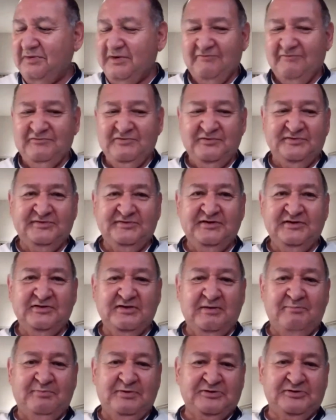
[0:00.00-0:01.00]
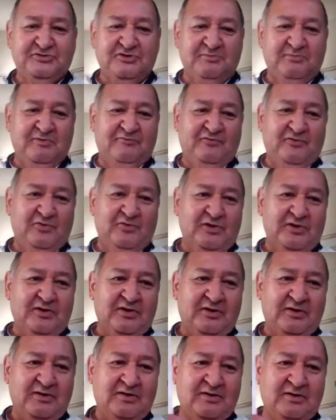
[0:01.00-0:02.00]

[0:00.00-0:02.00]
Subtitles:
have you seen that picture before?